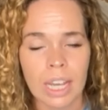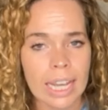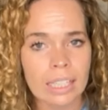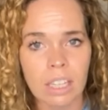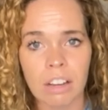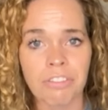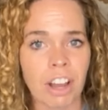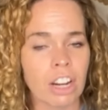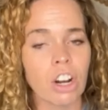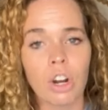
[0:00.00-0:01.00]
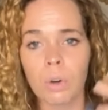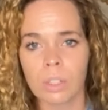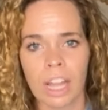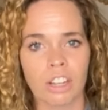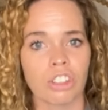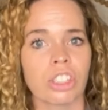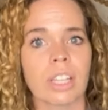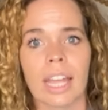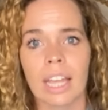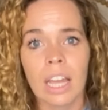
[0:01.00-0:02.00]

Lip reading: It's like a fire hose and you're just like